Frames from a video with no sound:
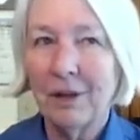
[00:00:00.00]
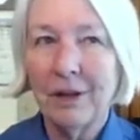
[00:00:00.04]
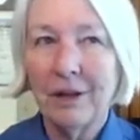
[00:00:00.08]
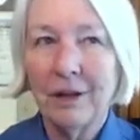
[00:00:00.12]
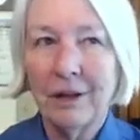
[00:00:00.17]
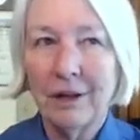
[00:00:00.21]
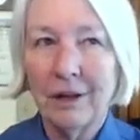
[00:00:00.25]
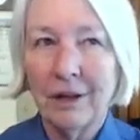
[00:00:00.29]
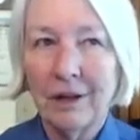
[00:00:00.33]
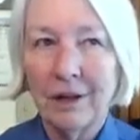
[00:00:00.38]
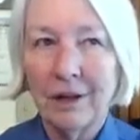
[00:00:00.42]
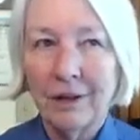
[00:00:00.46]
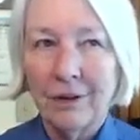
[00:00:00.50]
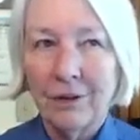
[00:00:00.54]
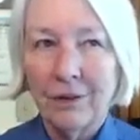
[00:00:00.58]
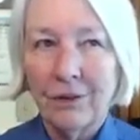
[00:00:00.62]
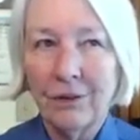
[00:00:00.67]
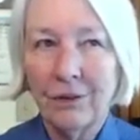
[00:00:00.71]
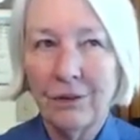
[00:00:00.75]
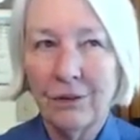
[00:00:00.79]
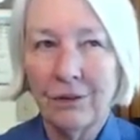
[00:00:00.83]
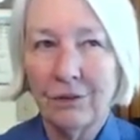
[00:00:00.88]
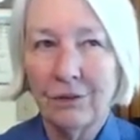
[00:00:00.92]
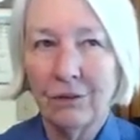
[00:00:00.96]
It
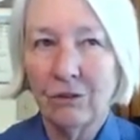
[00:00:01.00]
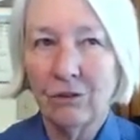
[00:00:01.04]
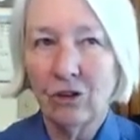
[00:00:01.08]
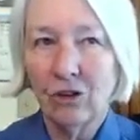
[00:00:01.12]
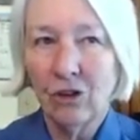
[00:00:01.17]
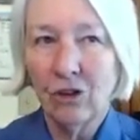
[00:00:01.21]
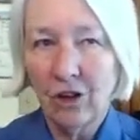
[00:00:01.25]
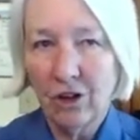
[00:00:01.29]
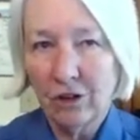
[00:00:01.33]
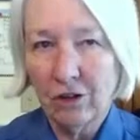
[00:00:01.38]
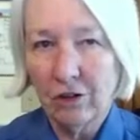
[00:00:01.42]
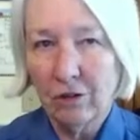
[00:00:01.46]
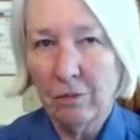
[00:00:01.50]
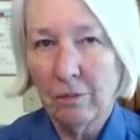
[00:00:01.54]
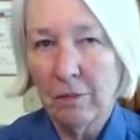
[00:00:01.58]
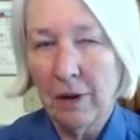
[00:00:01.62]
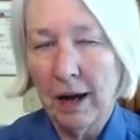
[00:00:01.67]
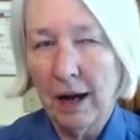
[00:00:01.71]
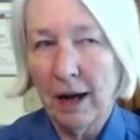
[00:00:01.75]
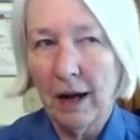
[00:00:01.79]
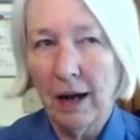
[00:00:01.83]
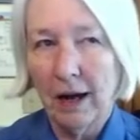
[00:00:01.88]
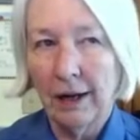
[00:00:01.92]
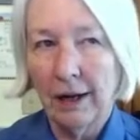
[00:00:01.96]
is chaired
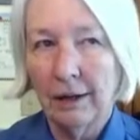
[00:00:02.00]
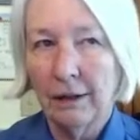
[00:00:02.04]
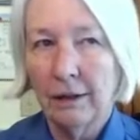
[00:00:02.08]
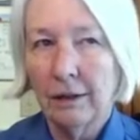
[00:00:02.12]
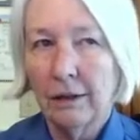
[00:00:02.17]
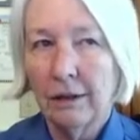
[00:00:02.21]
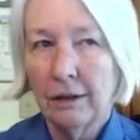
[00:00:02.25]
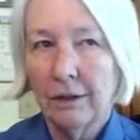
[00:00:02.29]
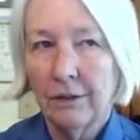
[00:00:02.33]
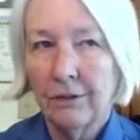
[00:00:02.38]
by